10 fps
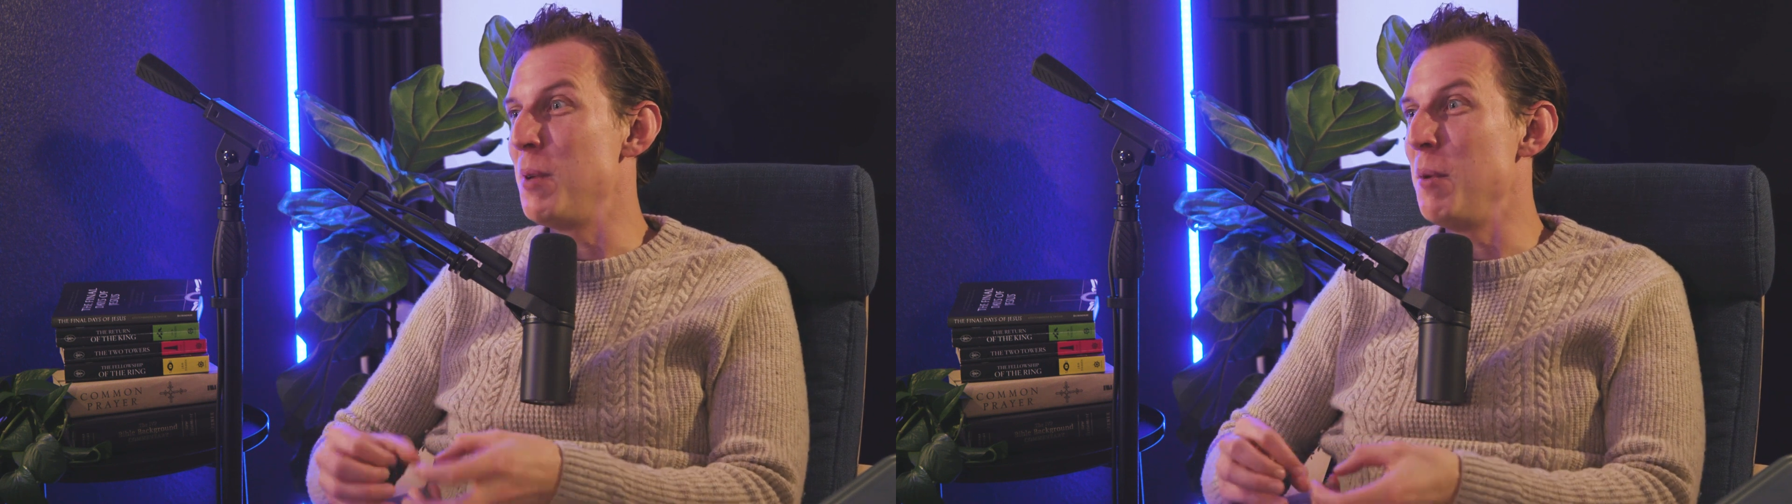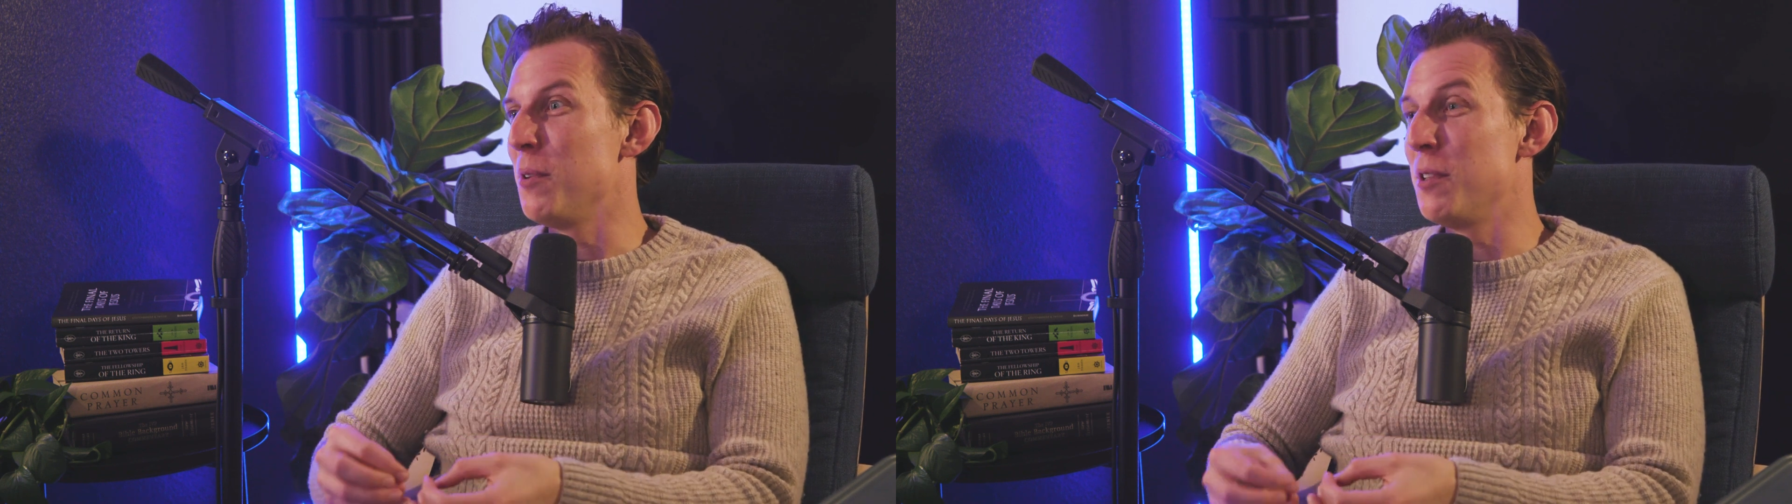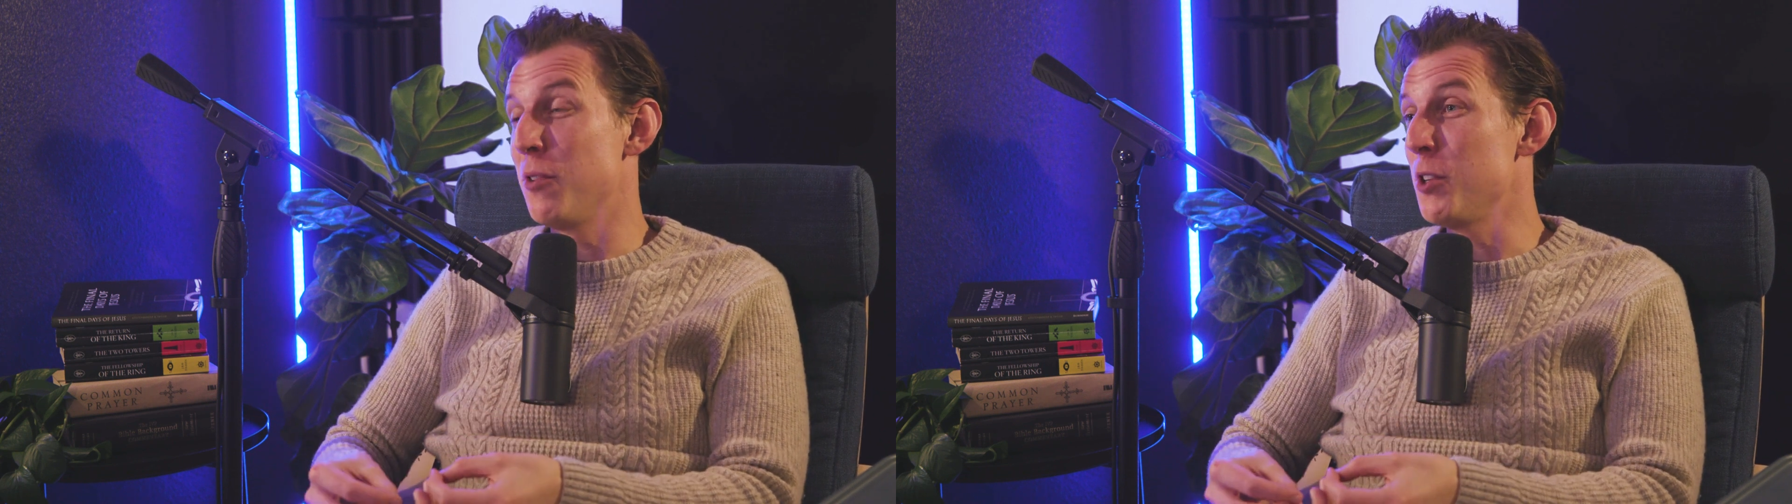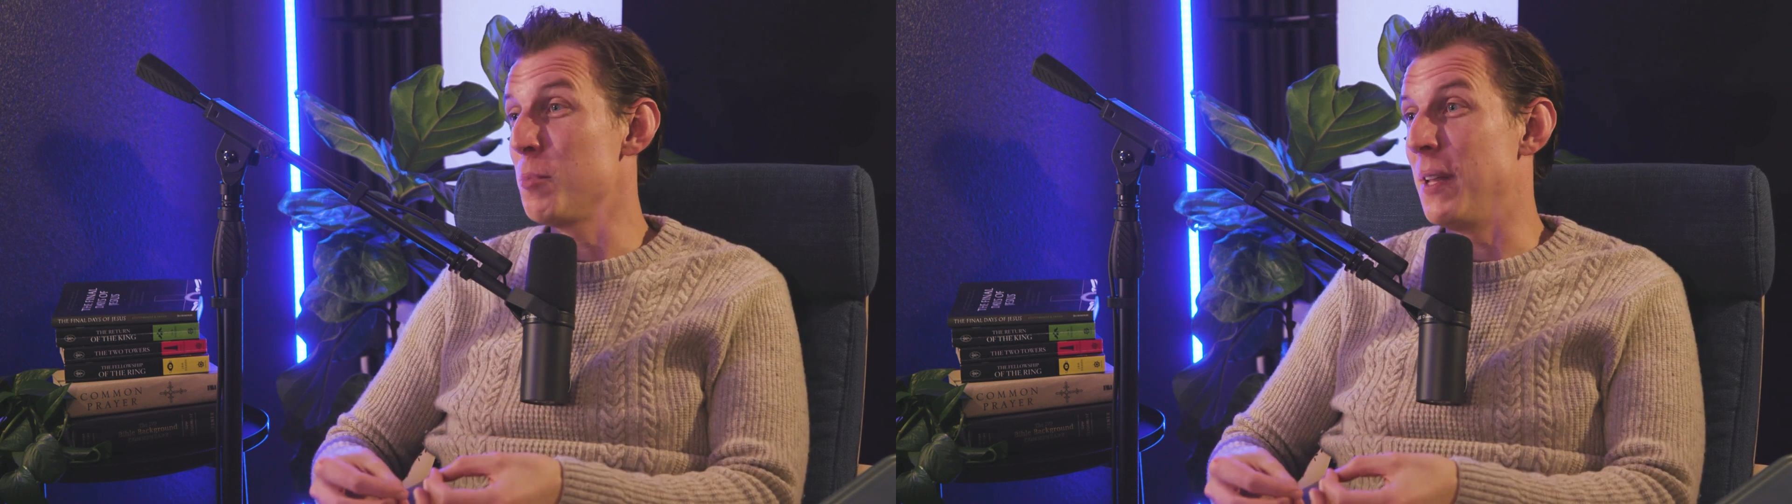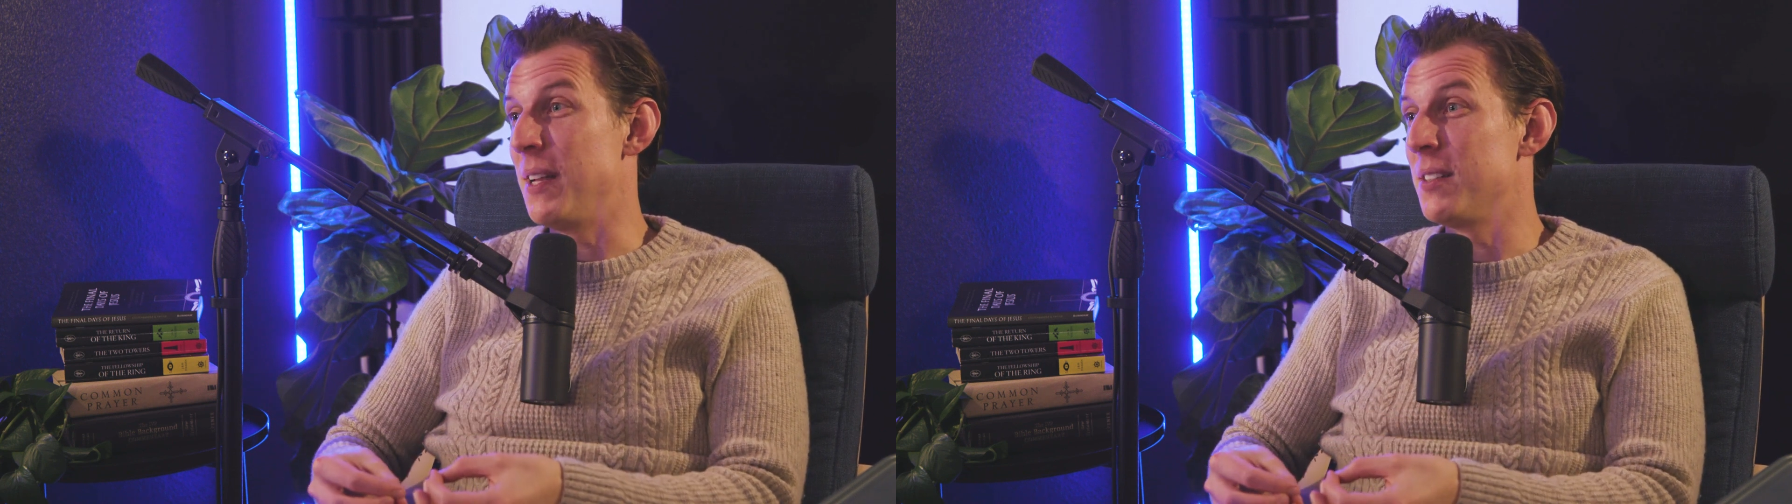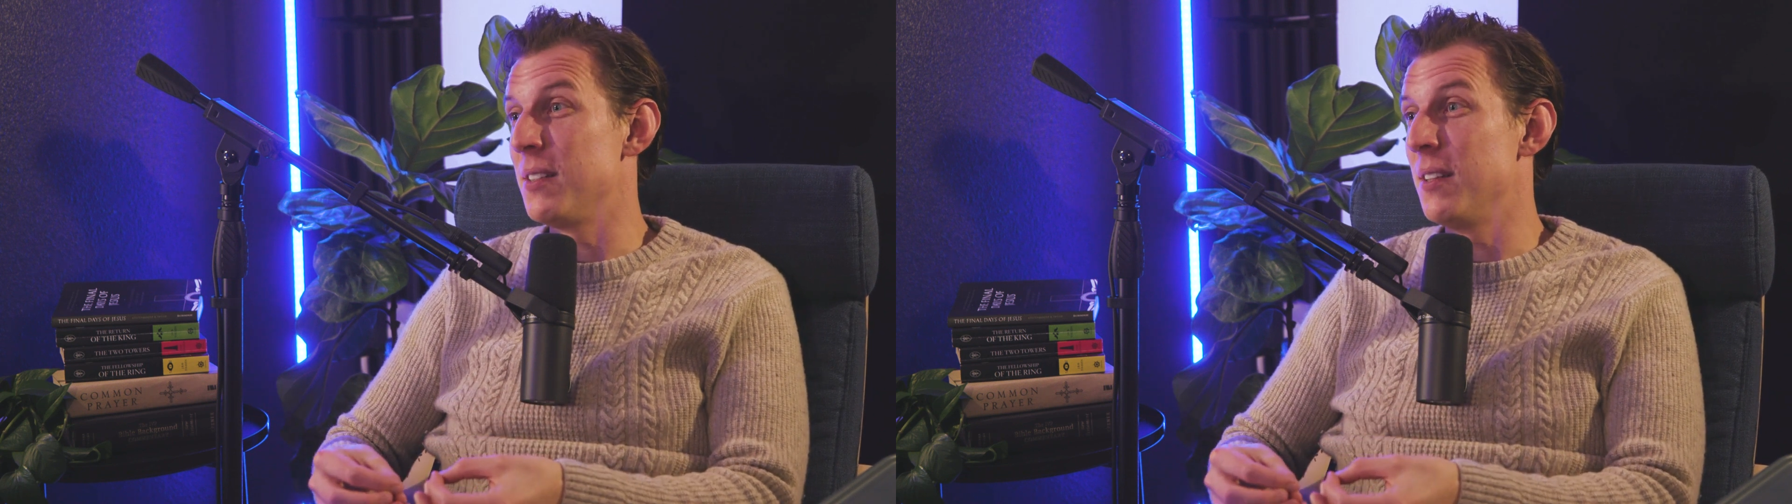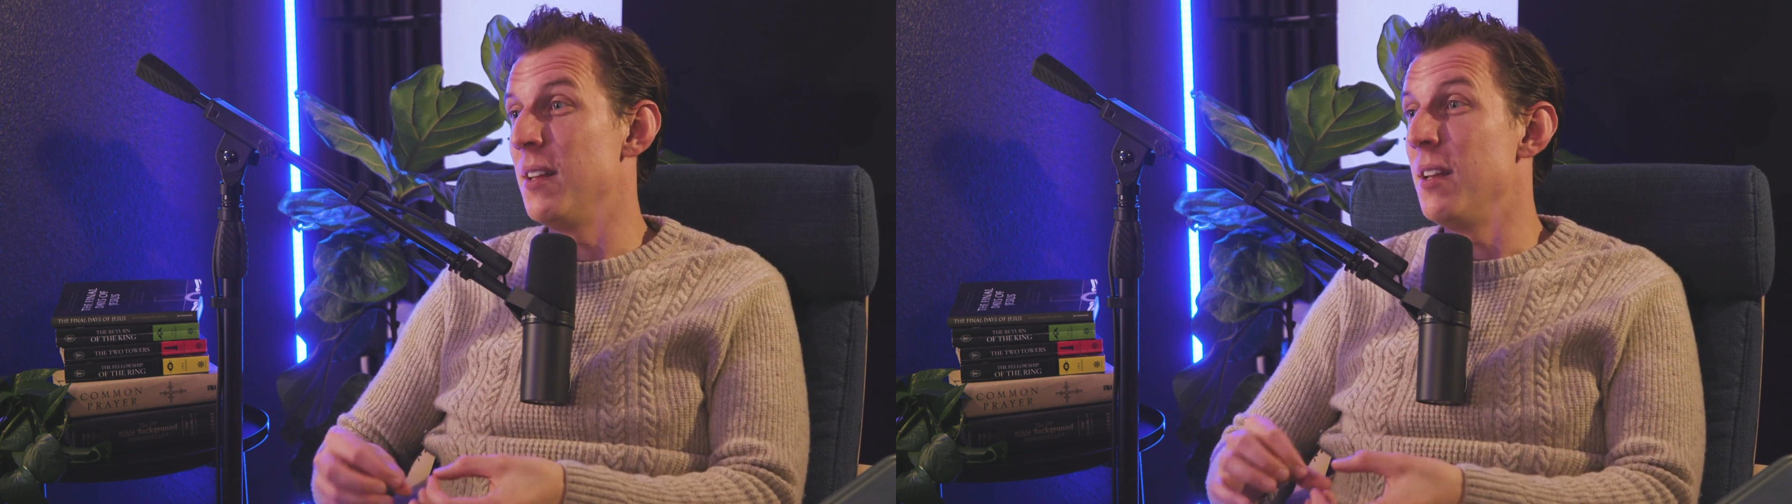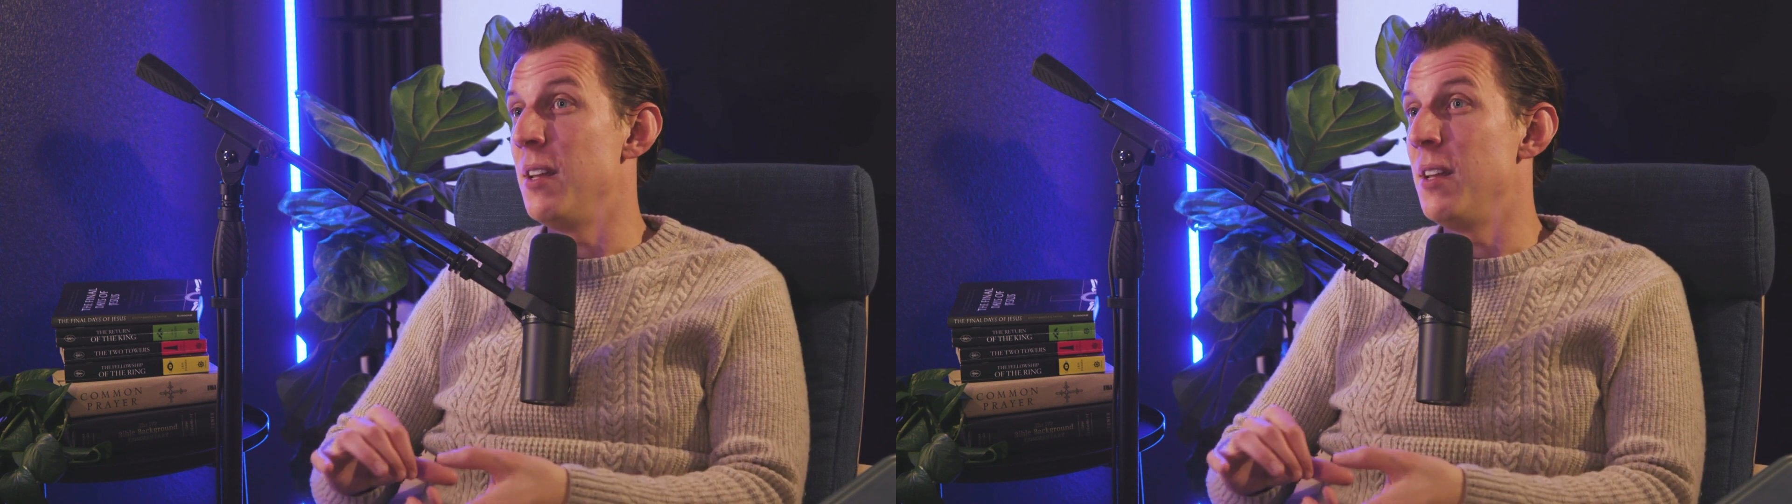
people in the first place. That's right.